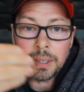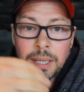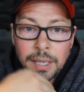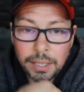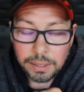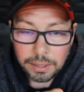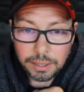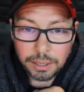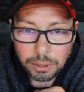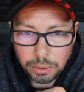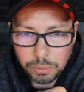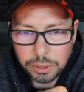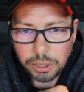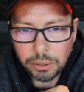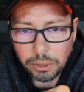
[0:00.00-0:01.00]

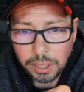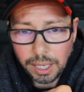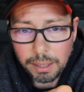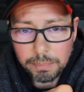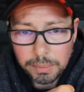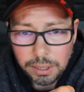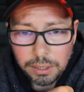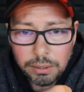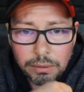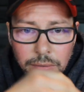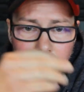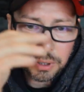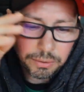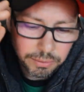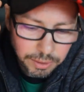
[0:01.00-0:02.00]
including again me,
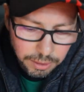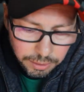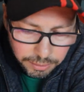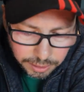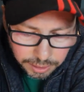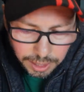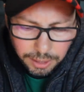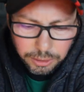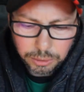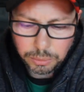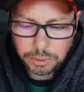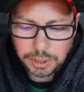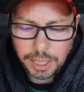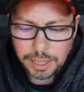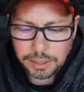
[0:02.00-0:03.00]
we will get
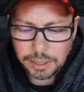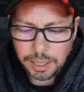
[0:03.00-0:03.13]
to that